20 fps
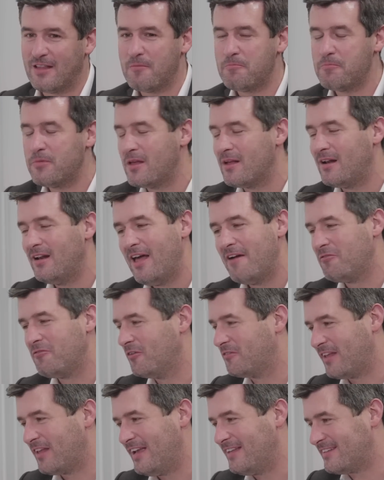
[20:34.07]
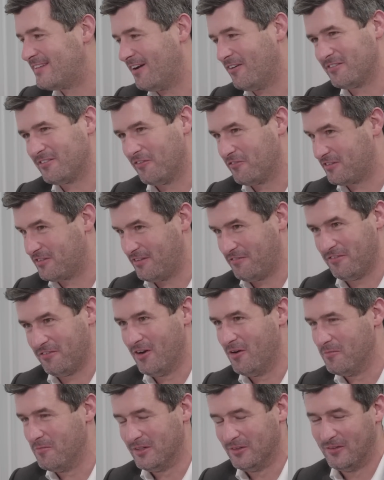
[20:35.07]
the level of detail is obviously
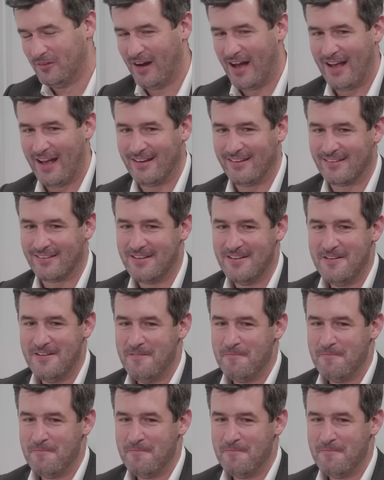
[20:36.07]
phenomenal, and